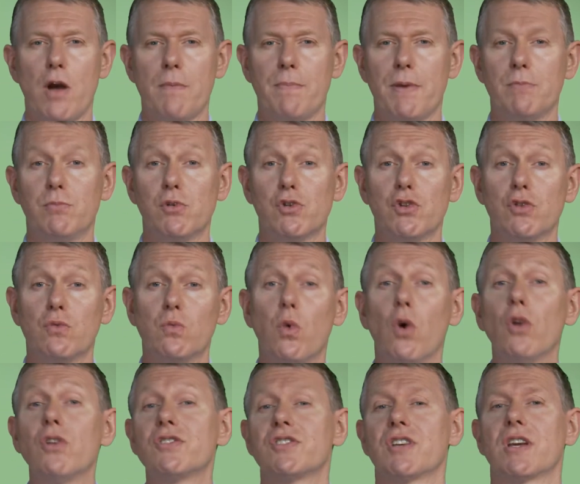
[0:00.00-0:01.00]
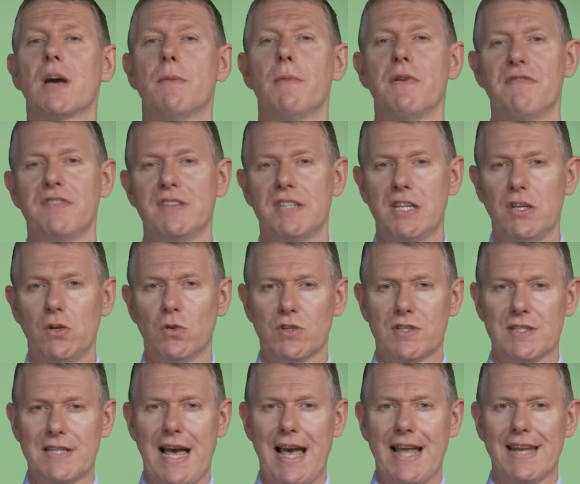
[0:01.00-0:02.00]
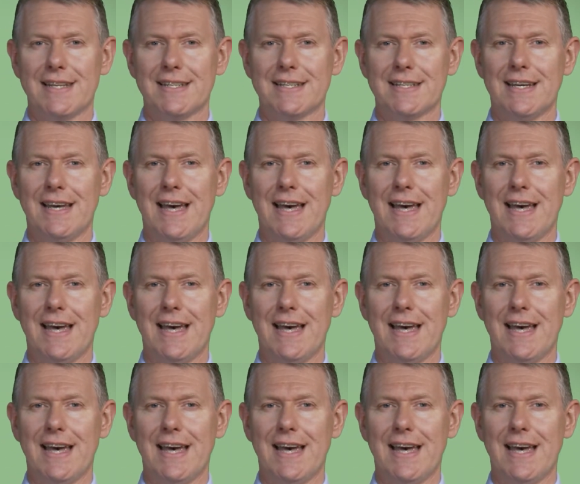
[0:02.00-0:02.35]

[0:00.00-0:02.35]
people should want to come and visit your stand,